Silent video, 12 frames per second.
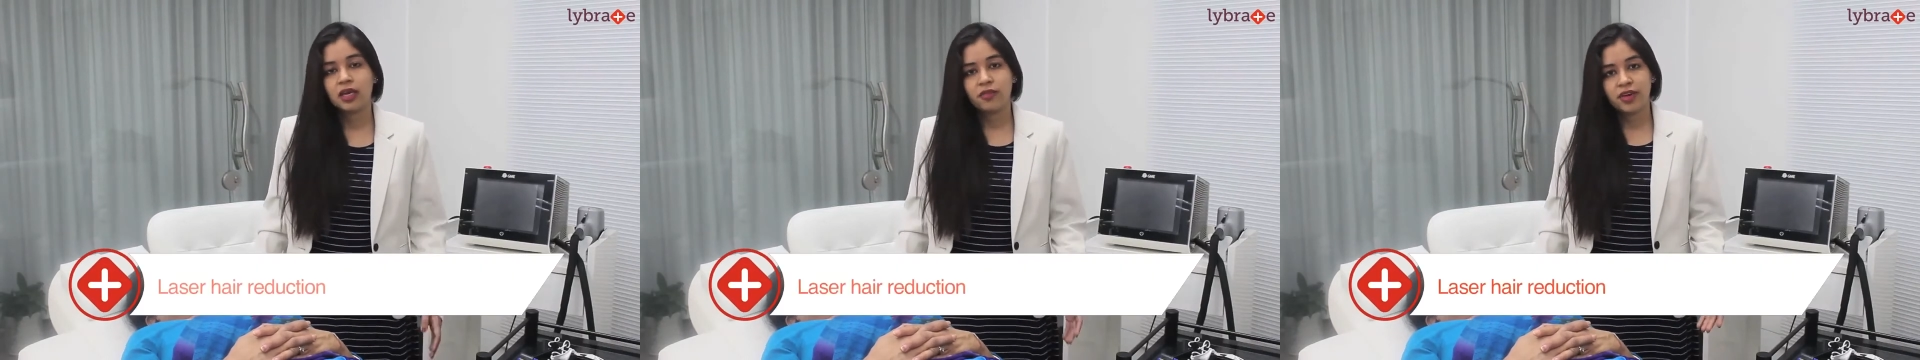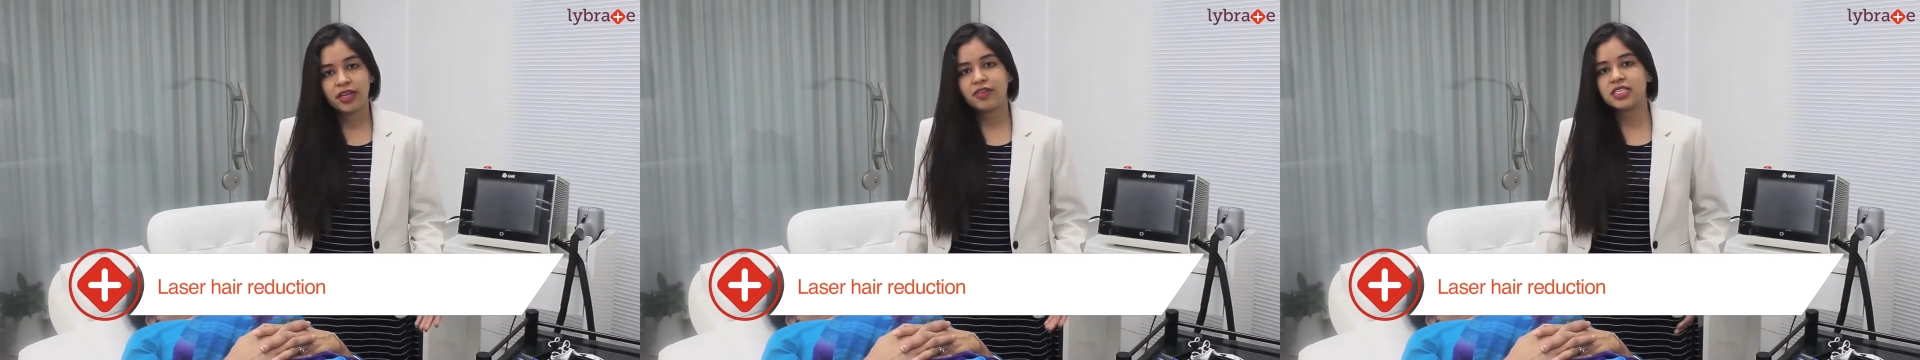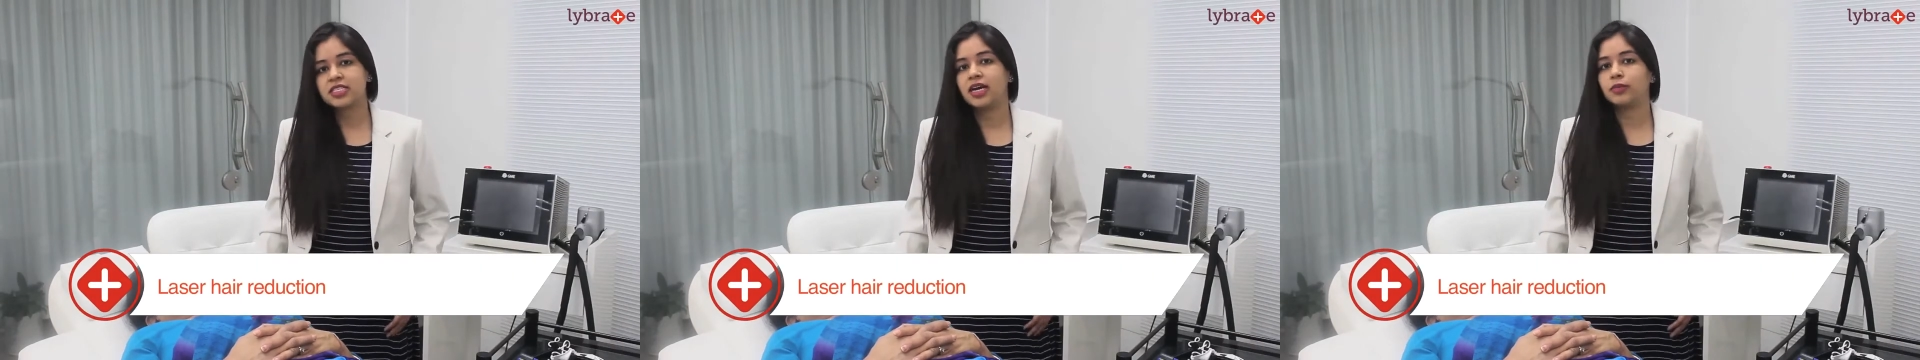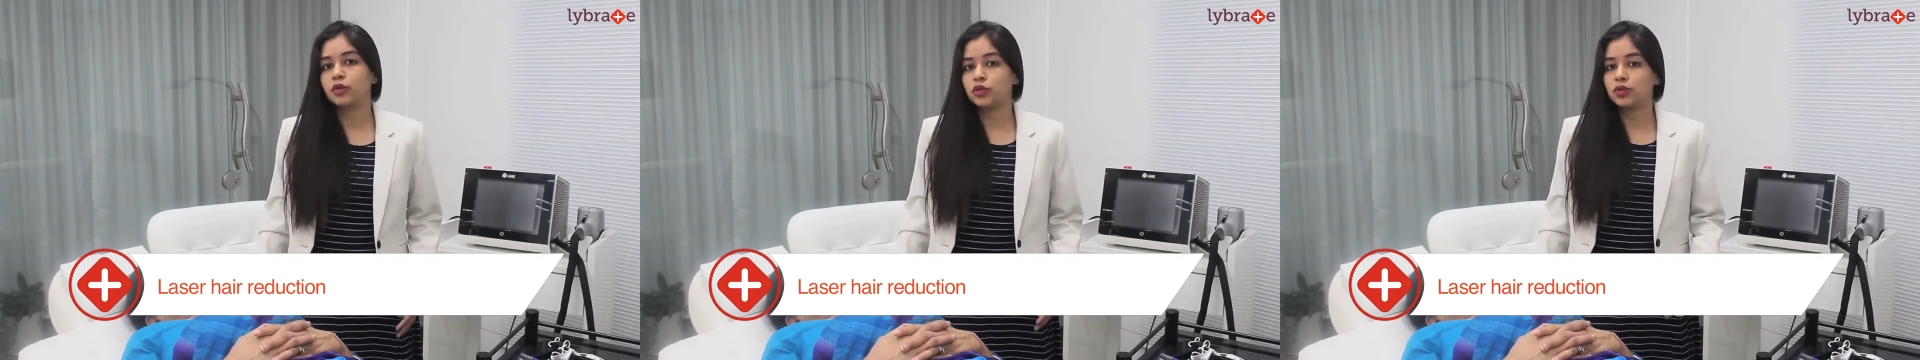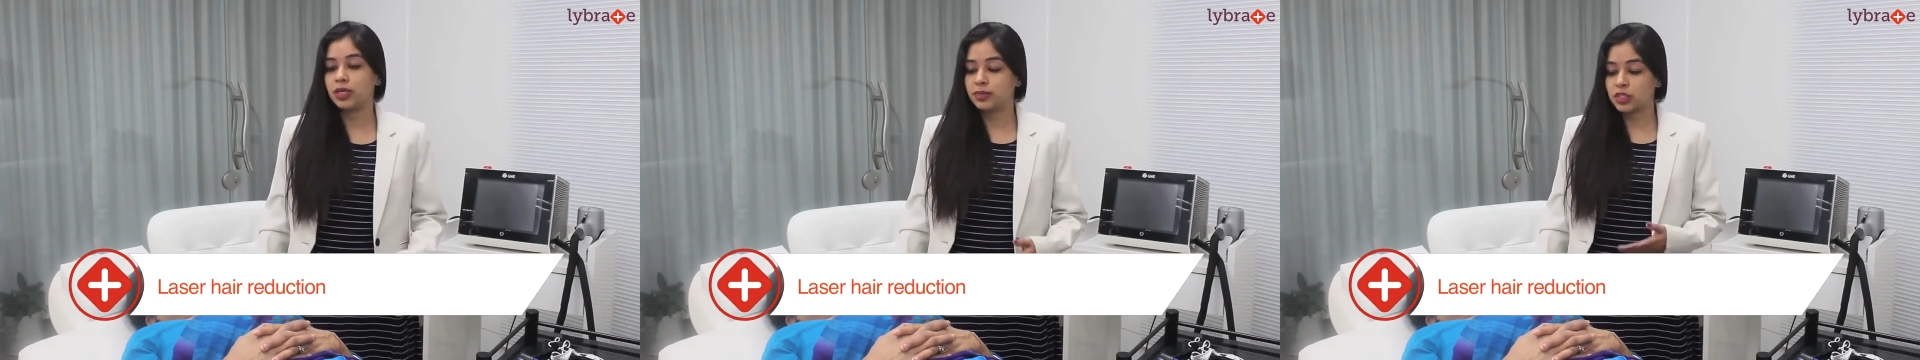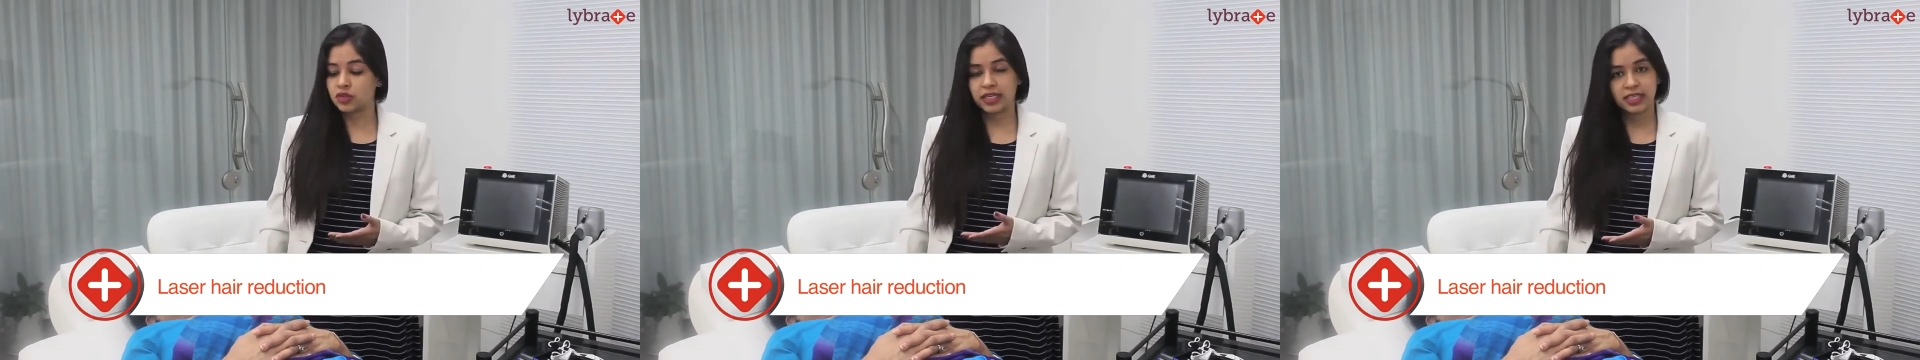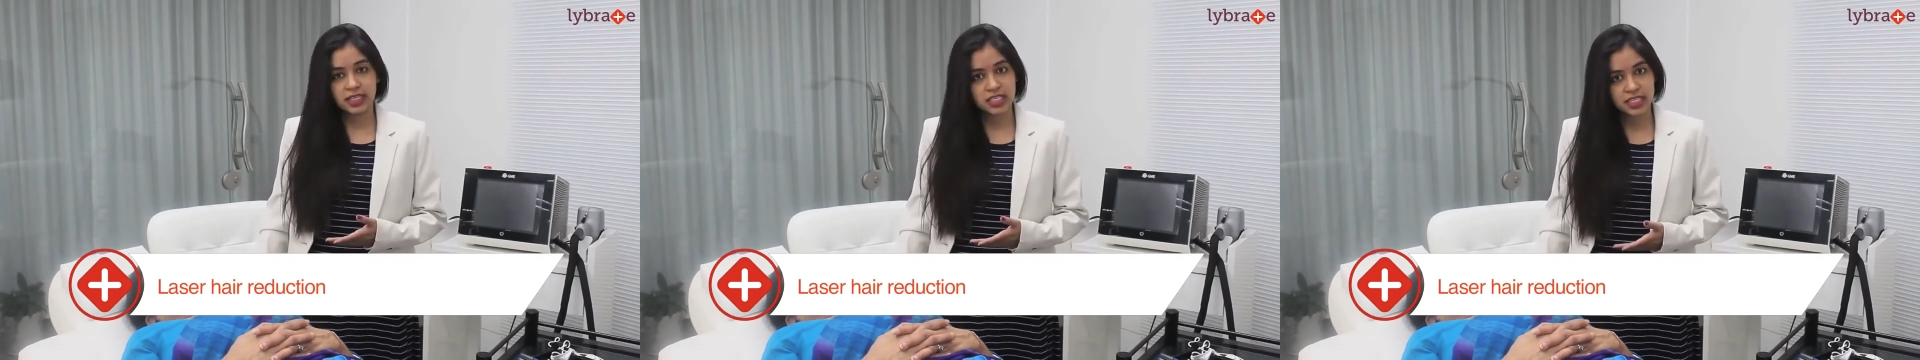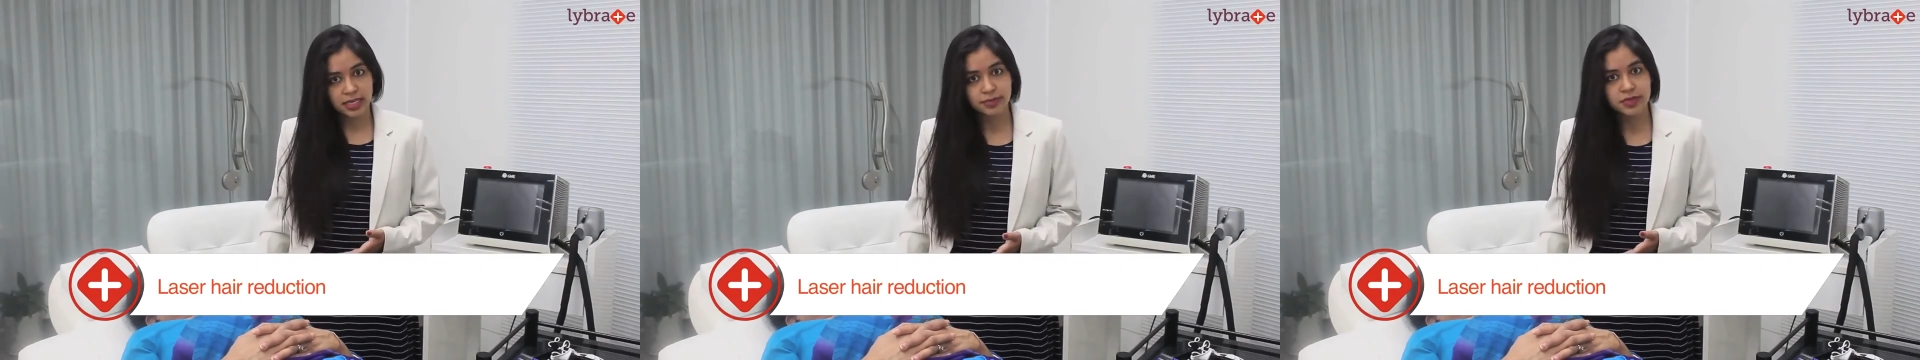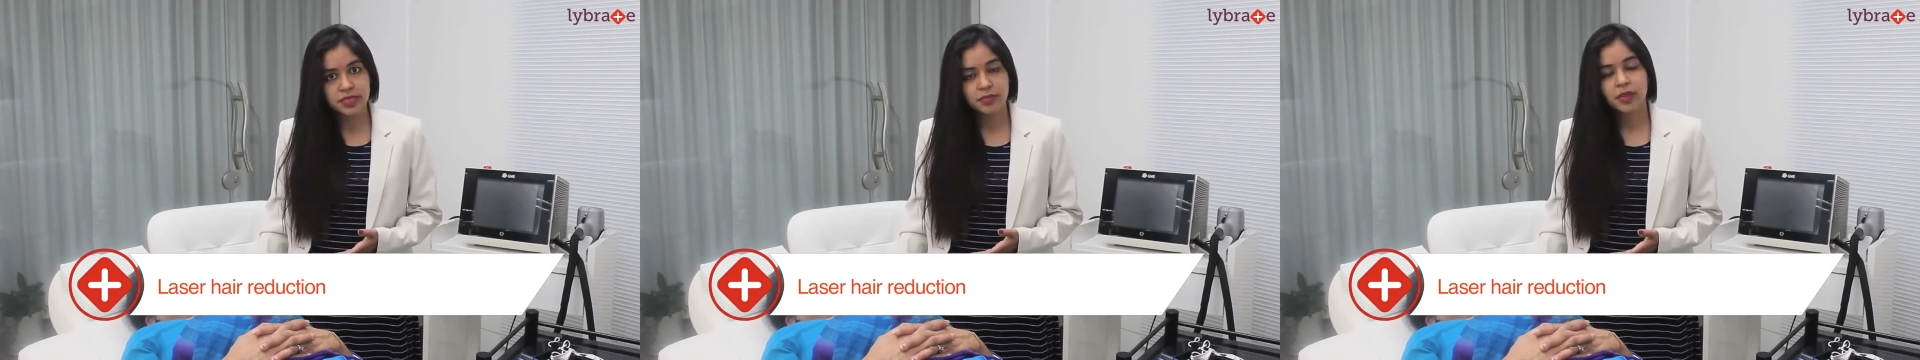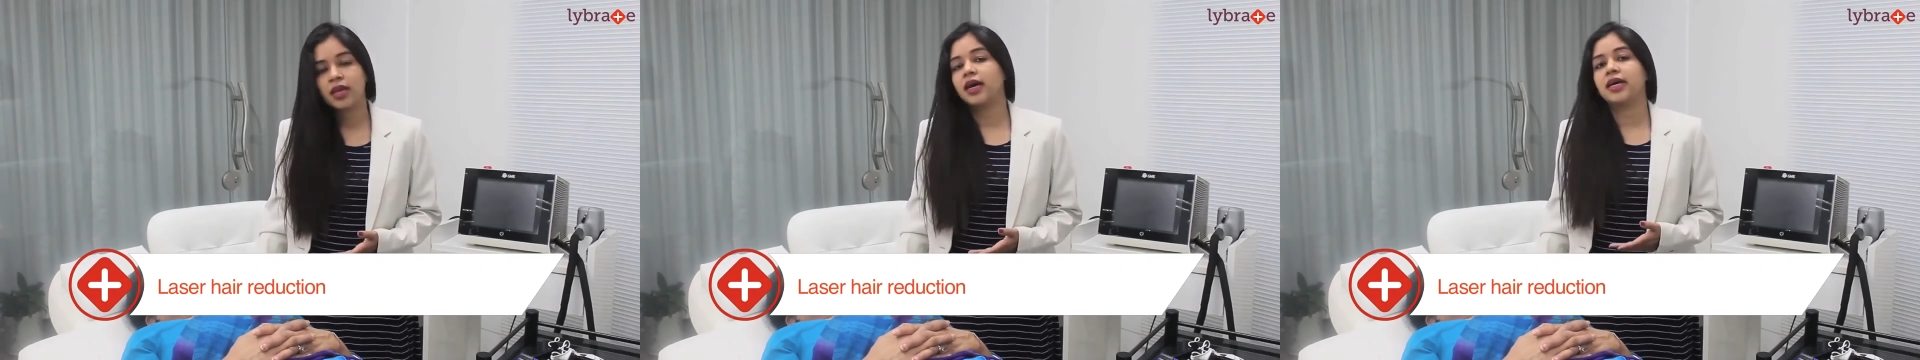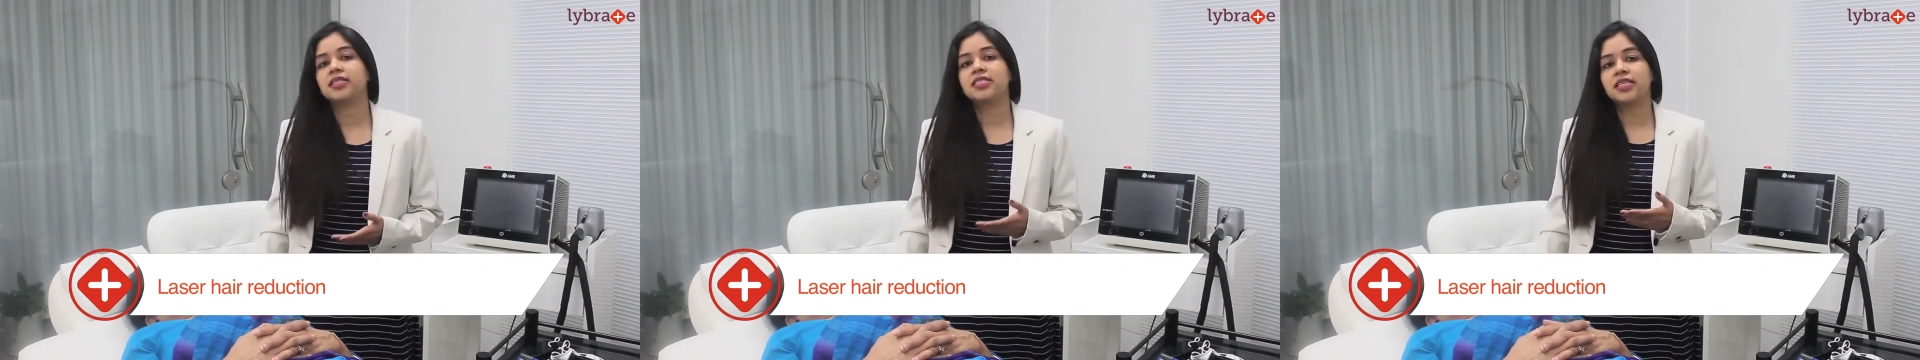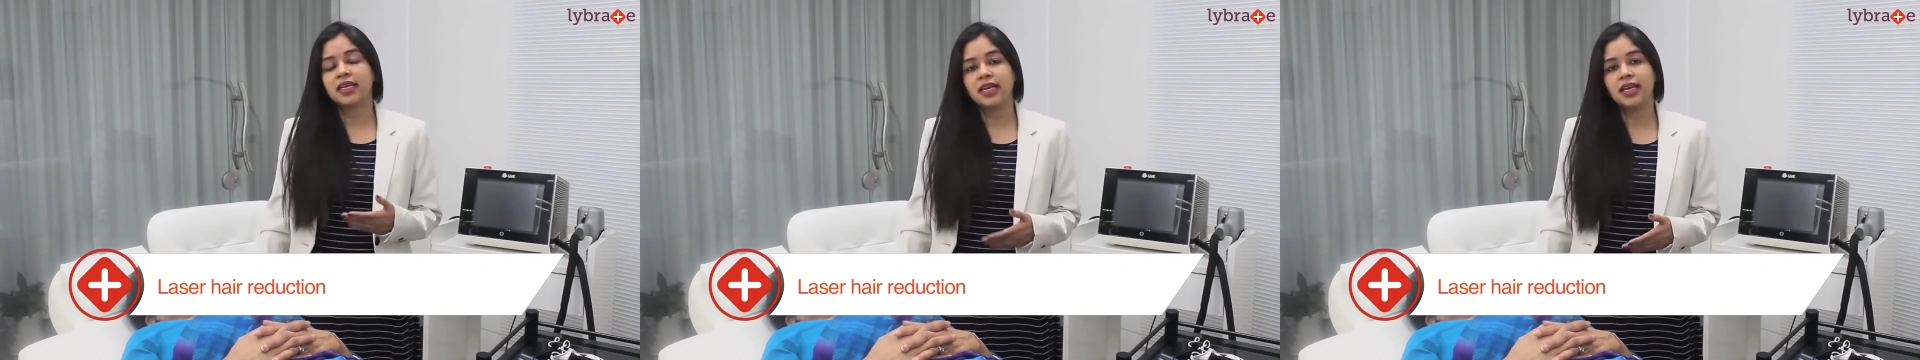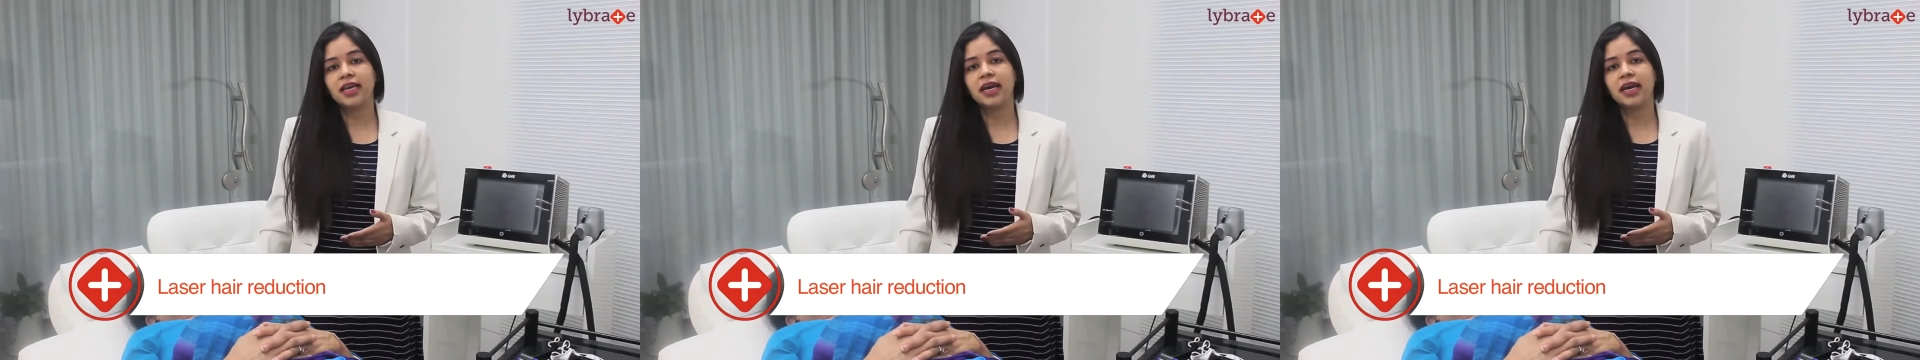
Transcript: Very first, I'm going to demonstrate the steps and secondly,